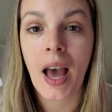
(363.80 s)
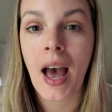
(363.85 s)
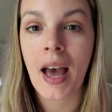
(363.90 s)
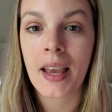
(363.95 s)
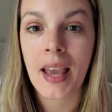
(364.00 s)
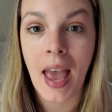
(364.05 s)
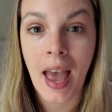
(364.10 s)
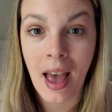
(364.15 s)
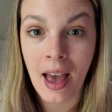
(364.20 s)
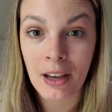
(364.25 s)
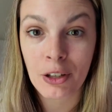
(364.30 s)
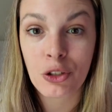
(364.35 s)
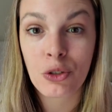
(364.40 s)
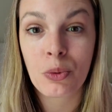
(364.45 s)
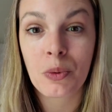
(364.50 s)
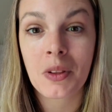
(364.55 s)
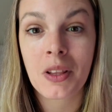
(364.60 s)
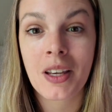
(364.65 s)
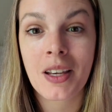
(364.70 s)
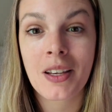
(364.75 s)
I
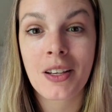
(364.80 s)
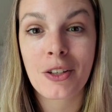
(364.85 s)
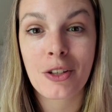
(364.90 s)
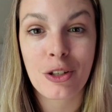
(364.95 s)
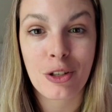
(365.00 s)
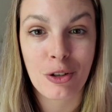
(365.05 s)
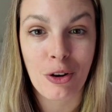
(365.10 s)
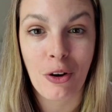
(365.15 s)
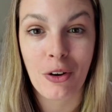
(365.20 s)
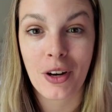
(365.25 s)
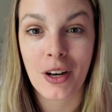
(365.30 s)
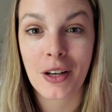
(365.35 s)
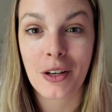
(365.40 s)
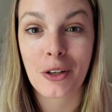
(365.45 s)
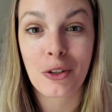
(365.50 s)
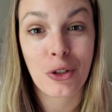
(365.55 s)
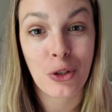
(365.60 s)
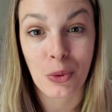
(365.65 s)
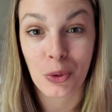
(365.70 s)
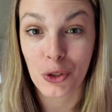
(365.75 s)
actually
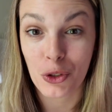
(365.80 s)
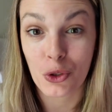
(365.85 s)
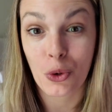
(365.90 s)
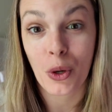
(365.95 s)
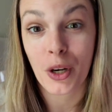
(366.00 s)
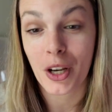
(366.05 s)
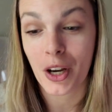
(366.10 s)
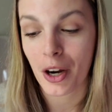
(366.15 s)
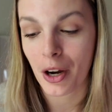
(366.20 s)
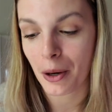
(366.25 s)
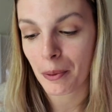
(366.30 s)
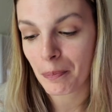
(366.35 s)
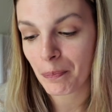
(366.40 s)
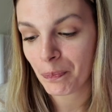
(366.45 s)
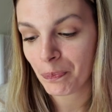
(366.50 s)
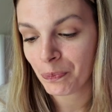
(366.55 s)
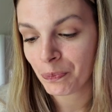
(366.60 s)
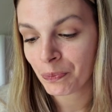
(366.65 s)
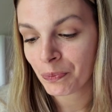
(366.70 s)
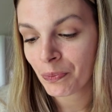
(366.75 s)
started to enjoy her.
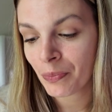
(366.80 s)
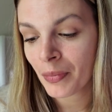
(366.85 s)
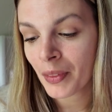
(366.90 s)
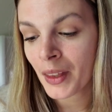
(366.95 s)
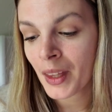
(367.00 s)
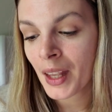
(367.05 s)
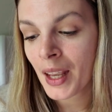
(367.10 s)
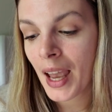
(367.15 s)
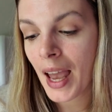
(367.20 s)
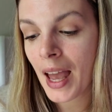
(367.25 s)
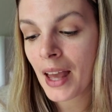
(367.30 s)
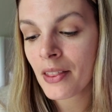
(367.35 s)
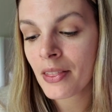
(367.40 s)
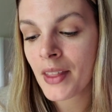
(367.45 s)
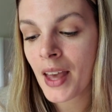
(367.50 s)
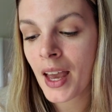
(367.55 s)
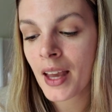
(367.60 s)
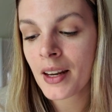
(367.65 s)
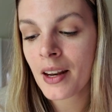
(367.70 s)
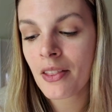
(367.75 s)
And
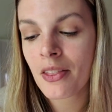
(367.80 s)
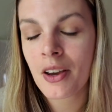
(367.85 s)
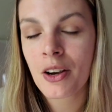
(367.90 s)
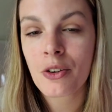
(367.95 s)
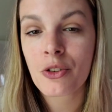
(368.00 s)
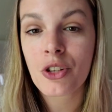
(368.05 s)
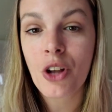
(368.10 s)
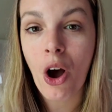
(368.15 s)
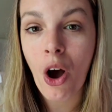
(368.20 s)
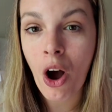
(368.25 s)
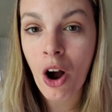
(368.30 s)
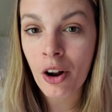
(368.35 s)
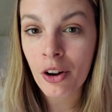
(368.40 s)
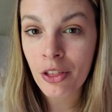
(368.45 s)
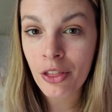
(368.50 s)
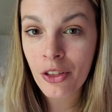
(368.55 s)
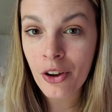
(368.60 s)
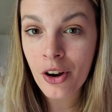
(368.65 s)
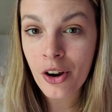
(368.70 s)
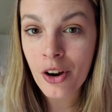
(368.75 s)
then there's
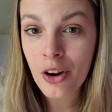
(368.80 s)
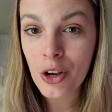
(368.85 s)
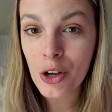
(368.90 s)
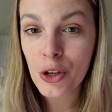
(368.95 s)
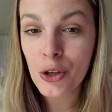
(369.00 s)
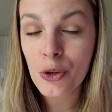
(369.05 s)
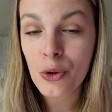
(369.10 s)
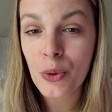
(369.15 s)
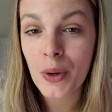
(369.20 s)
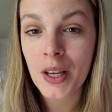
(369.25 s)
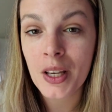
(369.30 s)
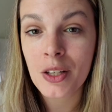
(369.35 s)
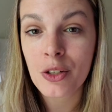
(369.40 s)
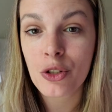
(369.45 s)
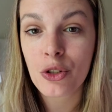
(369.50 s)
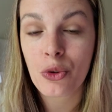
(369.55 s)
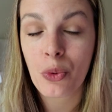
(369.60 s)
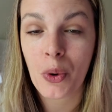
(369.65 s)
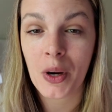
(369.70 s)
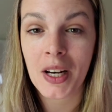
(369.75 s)
Arthur, who is
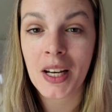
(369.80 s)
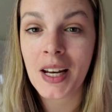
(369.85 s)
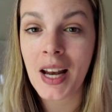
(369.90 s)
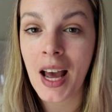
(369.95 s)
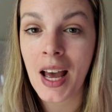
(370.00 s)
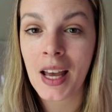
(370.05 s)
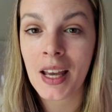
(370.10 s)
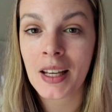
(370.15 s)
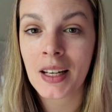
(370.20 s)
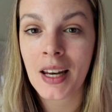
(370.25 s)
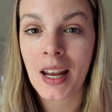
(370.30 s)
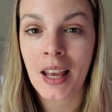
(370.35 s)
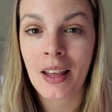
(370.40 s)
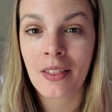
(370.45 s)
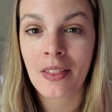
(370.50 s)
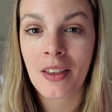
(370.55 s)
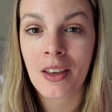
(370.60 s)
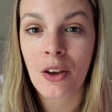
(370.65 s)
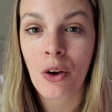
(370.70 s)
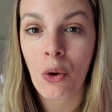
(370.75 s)
29
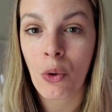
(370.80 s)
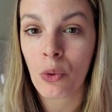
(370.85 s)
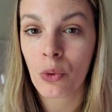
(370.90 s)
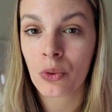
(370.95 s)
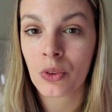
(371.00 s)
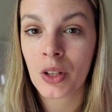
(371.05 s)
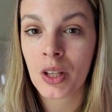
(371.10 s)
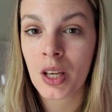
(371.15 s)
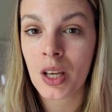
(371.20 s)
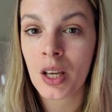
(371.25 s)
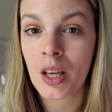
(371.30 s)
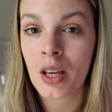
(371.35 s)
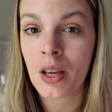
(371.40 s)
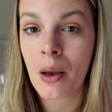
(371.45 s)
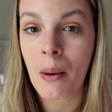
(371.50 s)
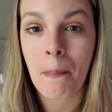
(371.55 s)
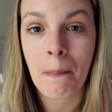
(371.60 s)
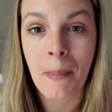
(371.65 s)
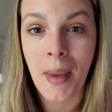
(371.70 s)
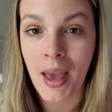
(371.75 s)
and the only
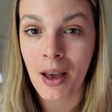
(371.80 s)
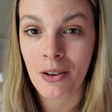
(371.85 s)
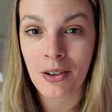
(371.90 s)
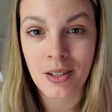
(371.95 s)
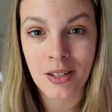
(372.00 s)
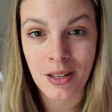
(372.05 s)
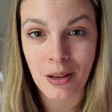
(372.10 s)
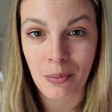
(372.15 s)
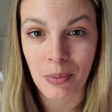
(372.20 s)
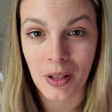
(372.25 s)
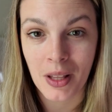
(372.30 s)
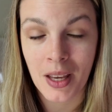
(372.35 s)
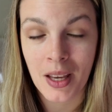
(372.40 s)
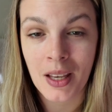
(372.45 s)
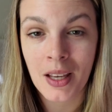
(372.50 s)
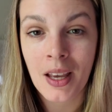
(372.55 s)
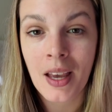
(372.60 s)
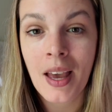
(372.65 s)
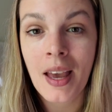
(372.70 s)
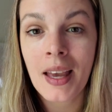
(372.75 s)
male
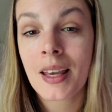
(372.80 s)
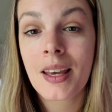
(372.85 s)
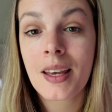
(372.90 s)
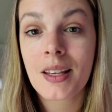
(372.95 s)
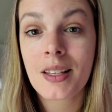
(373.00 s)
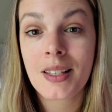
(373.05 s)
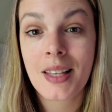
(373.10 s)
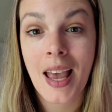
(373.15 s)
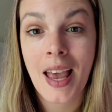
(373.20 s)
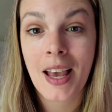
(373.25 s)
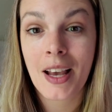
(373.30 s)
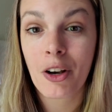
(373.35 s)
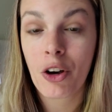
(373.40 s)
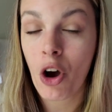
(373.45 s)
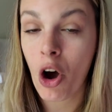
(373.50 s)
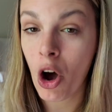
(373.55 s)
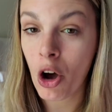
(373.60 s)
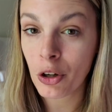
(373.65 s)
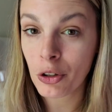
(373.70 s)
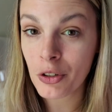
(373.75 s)
sibling. He is a
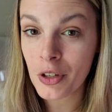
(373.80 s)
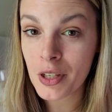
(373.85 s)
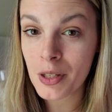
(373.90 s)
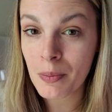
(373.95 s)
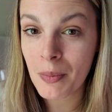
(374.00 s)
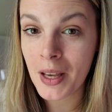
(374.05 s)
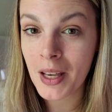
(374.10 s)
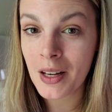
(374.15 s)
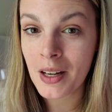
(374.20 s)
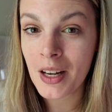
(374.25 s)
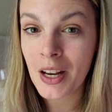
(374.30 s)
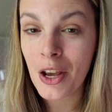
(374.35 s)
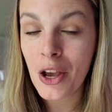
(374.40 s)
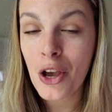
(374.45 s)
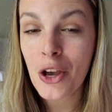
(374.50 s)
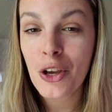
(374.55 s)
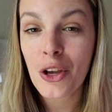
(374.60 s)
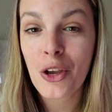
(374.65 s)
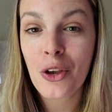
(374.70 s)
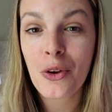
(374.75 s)
congressman
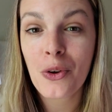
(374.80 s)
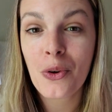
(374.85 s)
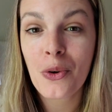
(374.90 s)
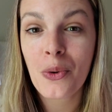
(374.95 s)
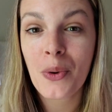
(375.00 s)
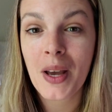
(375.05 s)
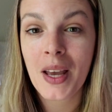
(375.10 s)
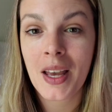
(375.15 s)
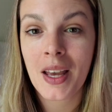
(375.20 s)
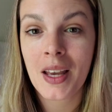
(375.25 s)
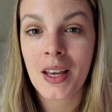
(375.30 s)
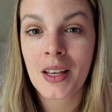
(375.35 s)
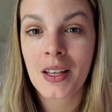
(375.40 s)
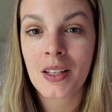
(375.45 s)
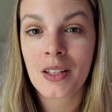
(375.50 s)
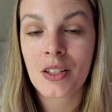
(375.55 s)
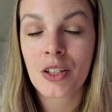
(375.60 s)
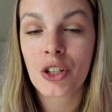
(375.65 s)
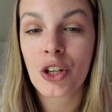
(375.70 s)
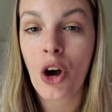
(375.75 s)
who
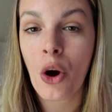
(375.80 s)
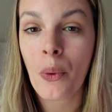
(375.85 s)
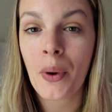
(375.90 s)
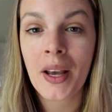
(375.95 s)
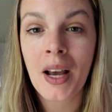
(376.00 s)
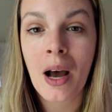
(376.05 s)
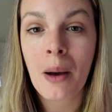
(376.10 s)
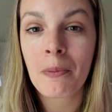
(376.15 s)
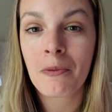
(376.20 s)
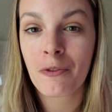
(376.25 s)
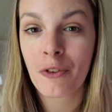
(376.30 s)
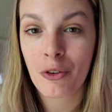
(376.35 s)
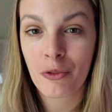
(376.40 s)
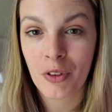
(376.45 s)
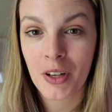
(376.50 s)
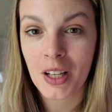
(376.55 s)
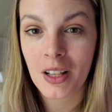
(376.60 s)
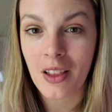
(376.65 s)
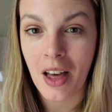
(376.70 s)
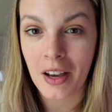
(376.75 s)
is going up for
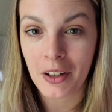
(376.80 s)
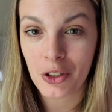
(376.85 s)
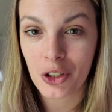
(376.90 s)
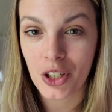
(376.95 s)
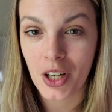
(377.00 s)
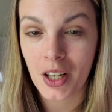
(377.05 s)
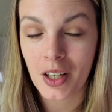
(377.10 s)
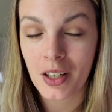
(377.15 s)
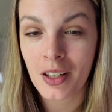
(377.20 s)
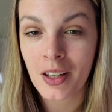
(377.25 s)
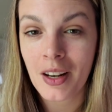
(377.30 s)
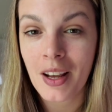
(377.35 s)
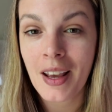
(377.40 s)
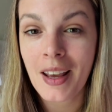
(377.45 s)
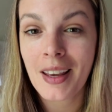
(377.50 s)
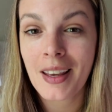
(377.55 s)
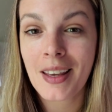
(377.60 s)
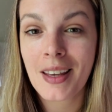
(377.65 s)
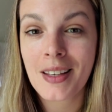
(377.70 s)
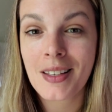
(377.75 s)
re-election.
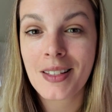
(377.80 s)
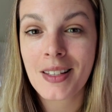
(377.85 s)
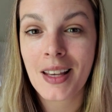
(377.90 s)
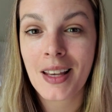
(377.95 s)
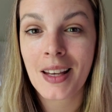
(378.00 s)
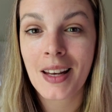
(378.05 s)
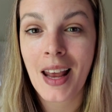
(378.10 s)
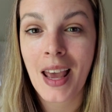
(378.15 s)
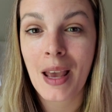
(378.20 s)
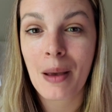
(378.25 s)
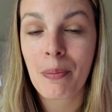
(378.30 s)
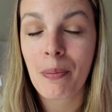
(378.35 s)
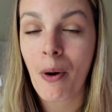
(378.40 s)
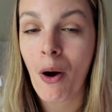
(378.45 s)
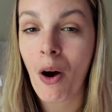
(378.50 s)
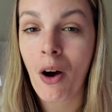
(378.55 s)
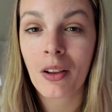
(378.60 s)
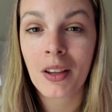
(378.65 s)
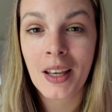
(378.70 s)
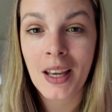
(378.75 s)
He is in a
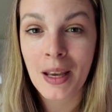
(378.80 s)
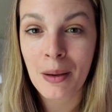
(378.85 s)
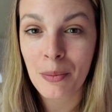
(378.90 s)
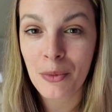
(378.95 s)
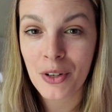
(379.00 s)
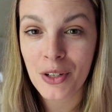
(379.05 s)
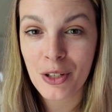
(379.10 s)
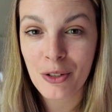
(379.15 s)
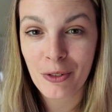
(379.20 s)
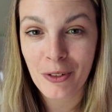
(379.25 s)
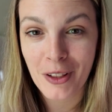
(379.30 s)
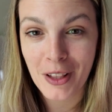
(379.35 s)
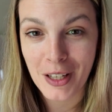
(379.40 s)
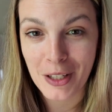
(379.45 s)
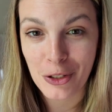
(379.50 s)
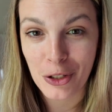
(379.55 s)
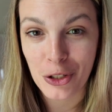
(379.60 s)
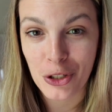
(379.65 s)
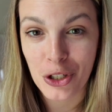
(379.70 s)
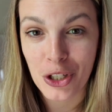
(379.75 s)
polyamorous
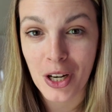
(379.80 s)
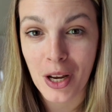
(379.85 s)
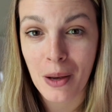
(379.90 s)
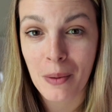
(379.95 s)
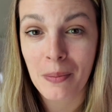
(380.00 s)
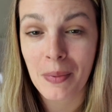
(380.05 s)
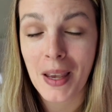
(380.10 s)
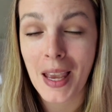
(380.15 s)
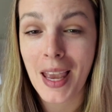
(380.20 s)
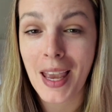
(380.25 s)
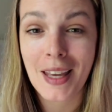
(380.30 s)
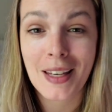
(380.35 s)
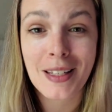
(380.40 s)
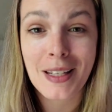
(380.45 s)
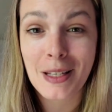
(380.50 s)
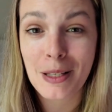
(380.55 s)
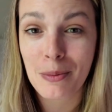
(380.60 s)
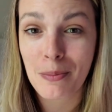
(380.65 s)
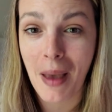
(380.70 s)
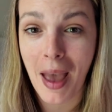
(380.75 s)
relationship and
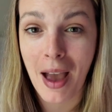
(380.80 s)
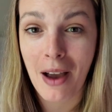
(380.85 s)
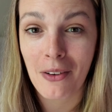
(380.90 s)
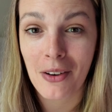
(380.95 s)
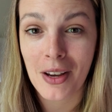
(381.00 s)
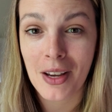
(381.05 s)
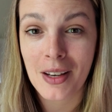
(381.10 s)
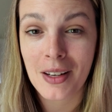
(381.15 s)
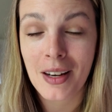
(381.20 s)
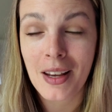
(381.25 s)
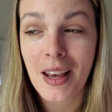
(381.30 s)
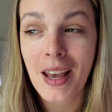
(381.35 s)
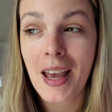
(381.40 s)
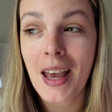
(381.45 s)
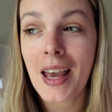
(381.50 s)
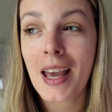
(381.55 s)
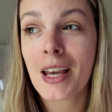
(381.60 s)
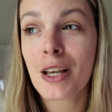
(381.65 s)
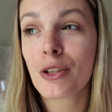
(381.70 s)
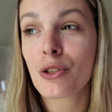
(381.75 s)
he's married.
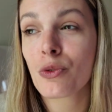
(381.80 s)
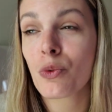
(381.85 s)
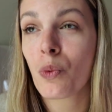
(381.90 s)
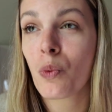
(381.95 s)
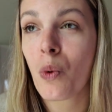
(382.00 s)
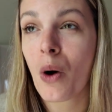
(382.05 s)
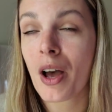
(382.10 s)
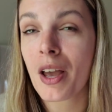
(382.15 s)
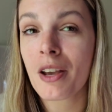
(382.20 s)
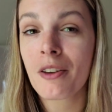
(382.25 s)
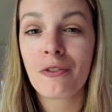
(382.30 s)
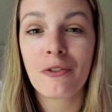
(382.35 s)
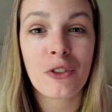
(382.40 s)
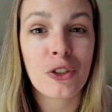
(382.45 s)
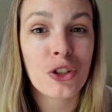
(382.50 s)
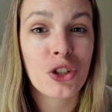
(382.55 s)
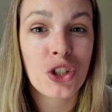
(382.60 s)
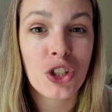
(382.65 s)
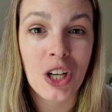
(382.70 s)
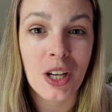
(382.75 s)
His wife,
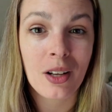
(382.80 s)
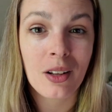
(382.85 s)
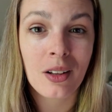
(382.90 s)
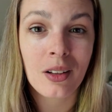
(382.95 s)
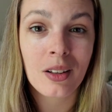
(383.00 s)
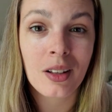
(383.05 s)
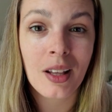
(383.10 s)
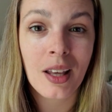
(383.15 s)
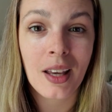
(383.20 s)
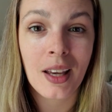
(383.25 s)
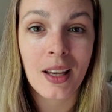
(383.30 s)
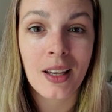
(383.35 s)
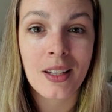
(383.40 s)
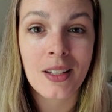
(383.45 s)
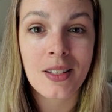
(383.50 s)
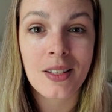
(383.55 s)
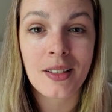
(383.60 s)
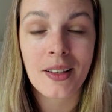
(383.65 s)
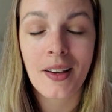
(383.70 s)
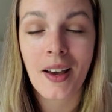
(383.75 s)
Jill,
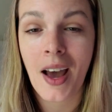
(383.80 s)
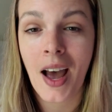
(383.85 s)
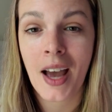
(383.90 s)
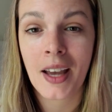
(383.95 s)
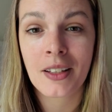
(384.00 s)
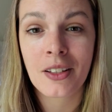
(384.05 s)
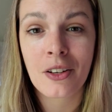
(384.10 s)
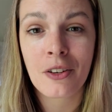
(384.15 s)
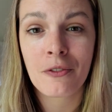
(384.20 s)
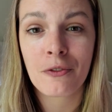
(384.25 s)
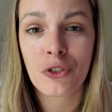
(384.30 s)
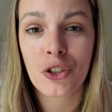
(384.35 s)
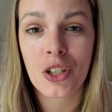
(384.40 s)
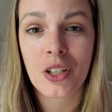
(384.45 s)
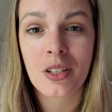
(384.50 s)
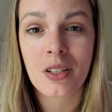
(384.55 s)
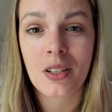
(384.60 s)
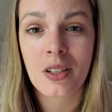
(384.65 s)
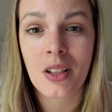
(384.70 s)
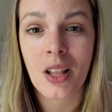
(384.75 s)
is kind of
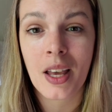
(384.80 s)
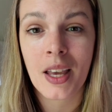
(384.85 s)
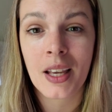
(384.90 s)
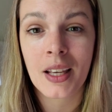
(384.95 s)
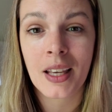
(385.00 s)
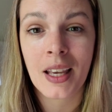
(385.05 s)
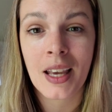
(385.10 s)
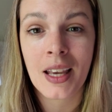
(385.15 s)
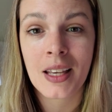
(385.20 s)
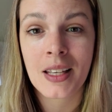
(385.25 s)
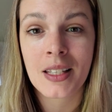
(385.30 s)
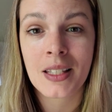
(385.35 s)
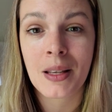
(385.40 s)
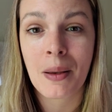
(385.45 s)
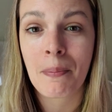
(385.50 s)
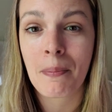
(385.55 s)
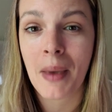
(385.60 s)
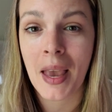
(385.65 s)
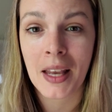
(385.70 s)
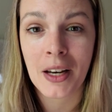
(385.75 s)
just like his
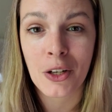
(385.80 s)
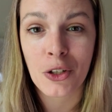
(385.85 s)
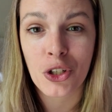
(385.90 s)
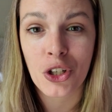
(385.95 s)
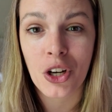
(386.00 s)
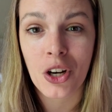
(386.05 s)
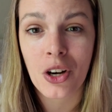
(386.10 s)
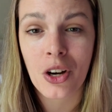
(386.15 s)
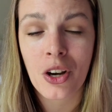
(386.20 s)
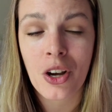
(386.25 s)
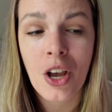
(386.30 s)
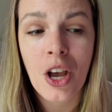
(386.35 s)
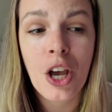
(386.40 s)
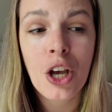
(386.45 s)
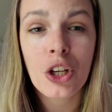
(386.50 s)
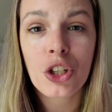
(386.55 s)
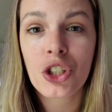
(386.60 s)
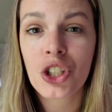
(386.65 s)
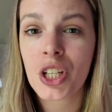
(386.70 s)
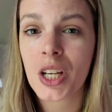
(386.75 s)
manager.
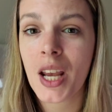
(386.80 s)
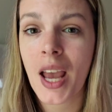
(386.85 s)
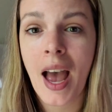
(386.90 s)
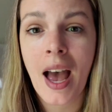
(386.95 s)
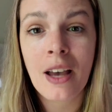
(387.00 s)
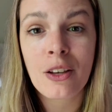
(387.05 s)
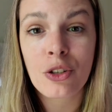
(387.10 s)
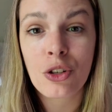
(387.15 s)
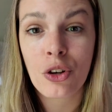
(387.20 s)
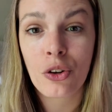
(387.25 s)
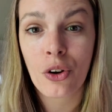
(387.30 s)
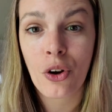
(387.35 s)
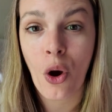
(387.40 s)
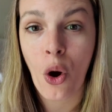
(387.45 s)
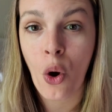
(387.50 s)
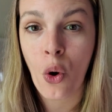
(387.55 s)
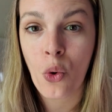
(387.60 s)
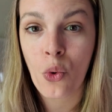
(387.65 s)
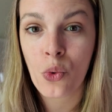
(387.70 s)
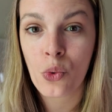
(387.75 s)
She has her
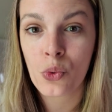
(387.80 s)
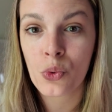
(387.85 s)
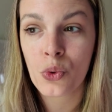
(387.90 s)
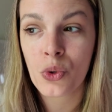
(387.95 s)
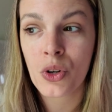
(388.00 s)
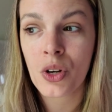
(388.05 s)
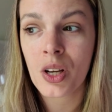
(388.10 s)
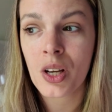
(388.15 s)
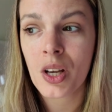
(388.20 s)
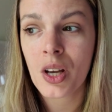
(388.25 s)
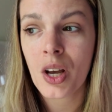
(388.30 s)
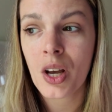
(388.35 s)
own